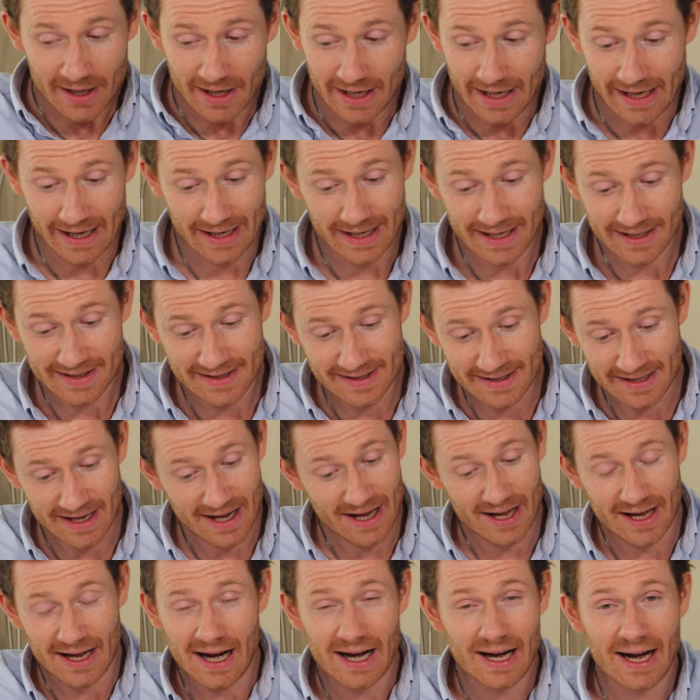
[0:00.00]
And it's,
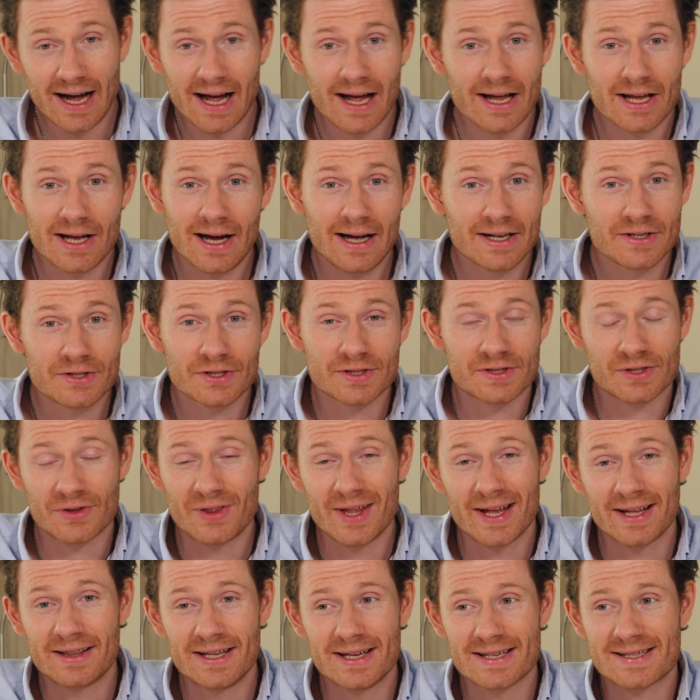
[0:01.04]
uh, I, I just
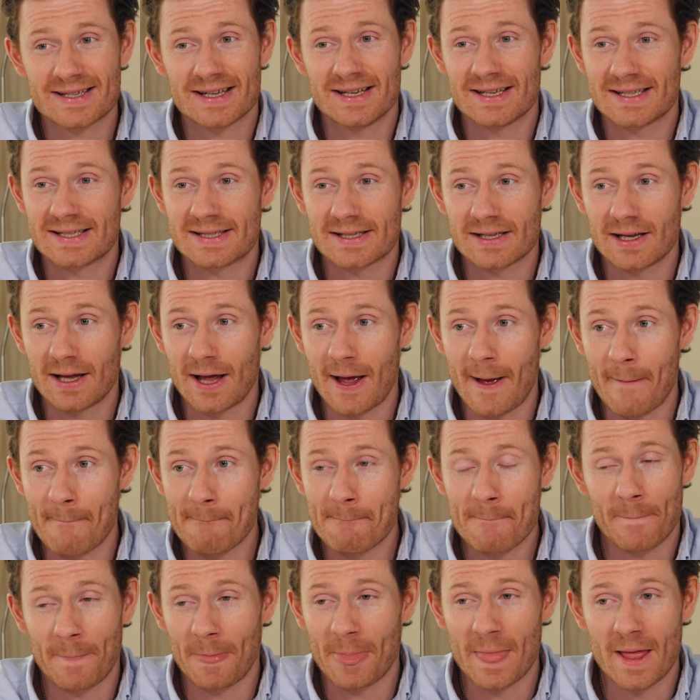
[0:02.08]
think this is
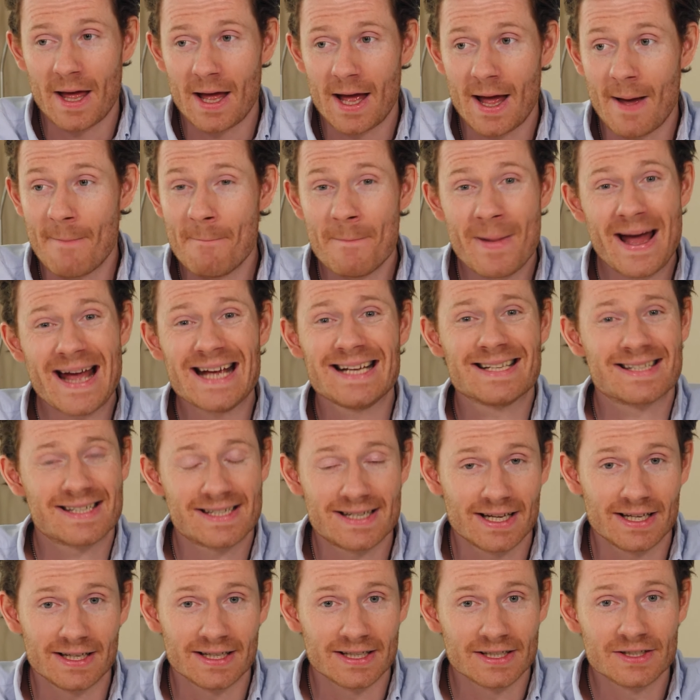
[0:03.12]

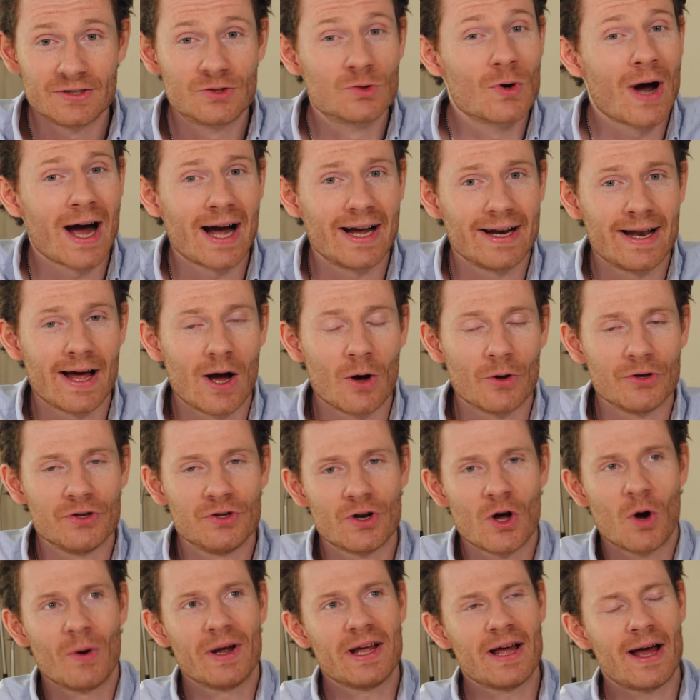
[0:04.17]
amazing dry down, you
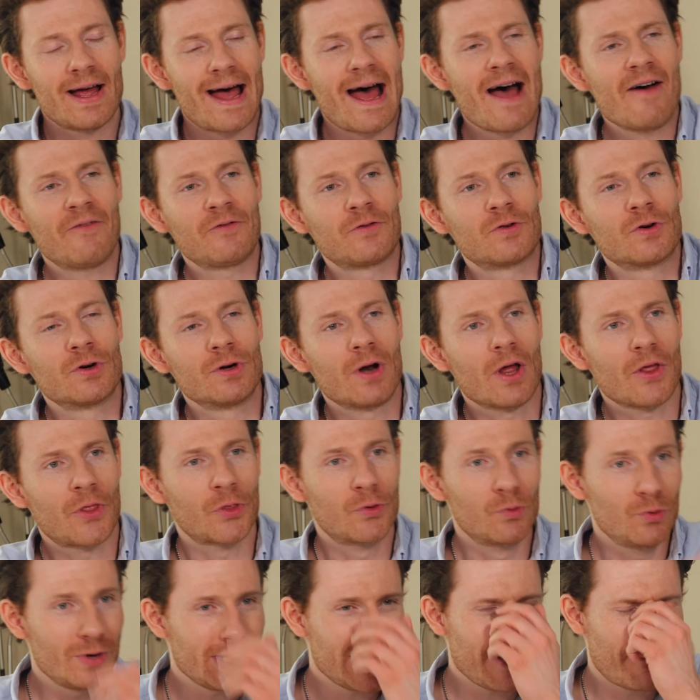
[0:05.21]
know. After
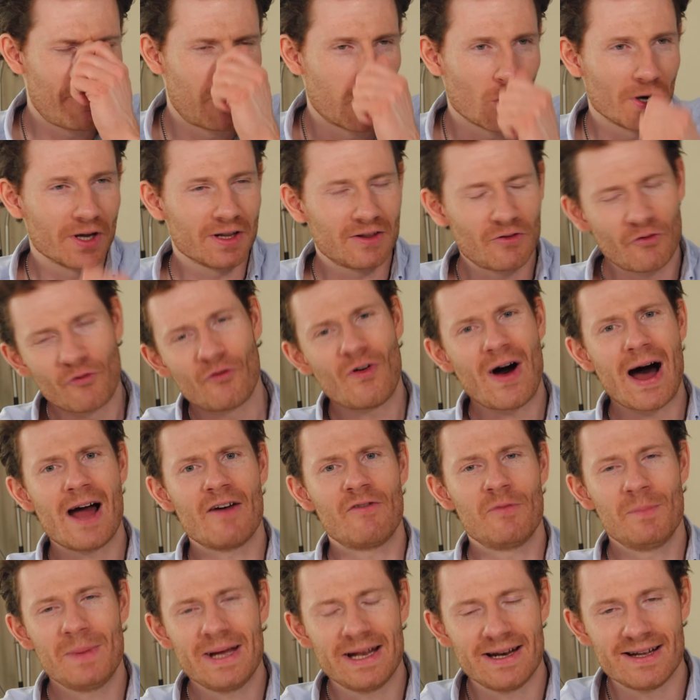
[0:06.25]

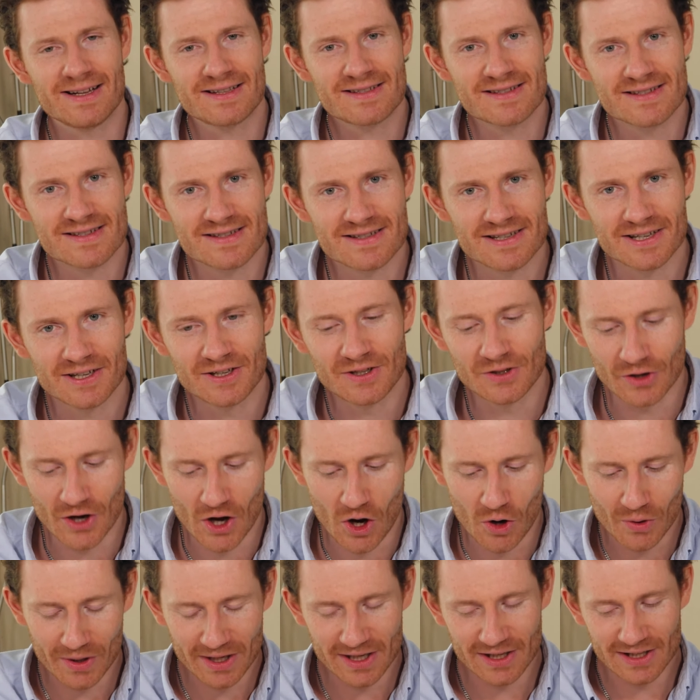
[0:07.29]
3.5 minutes, you
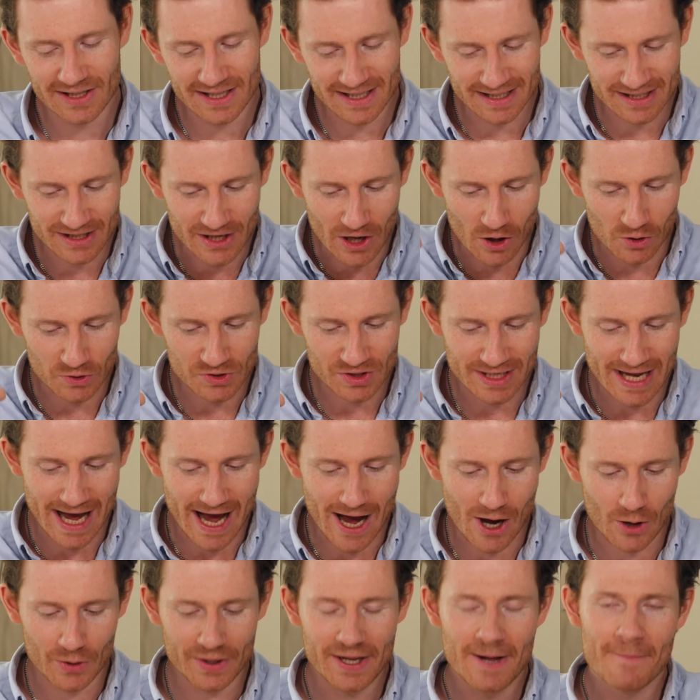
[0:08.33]
know, it, it goes
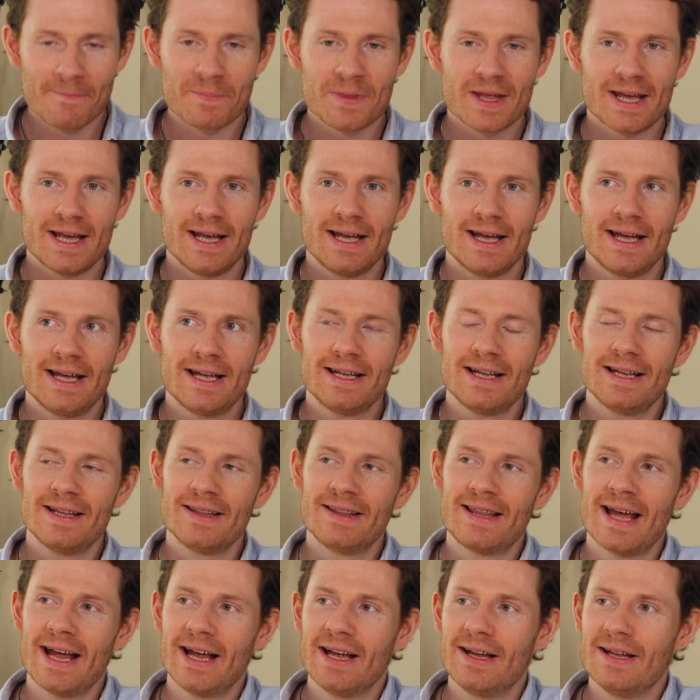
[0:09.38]
down, it,
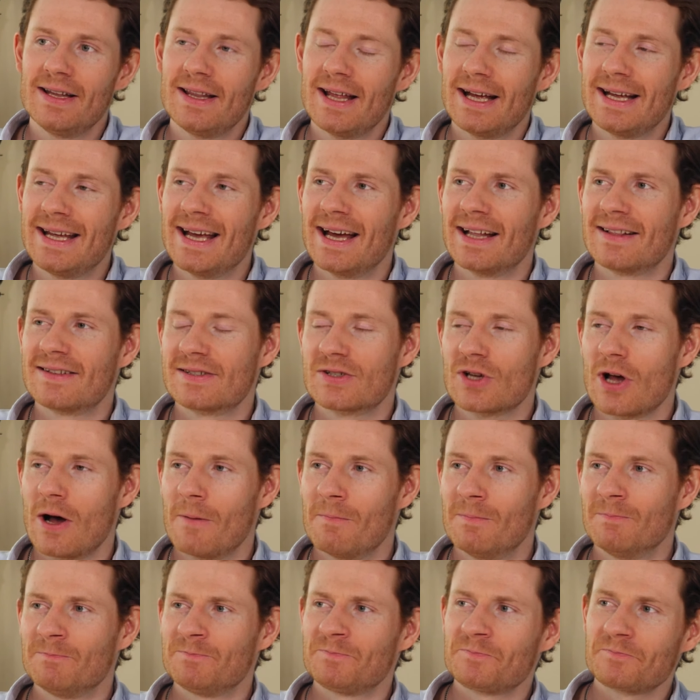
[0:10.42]
they, they get
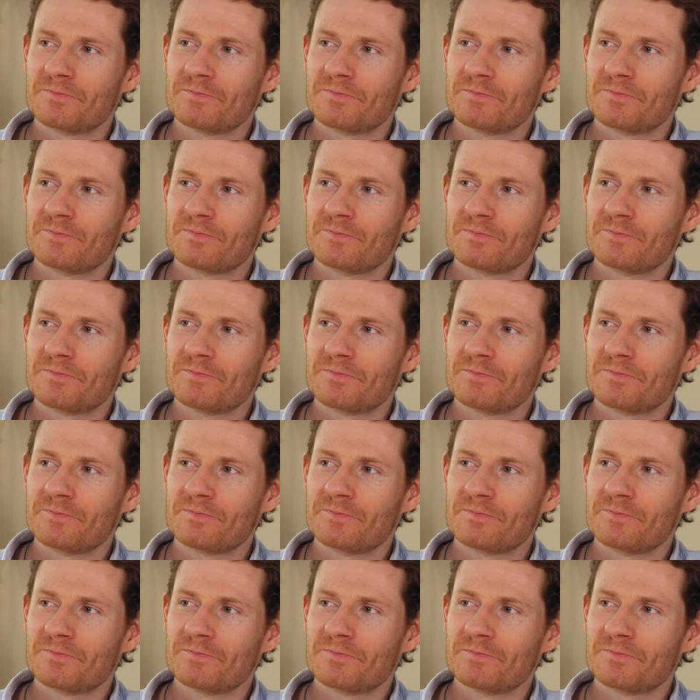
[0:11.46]
some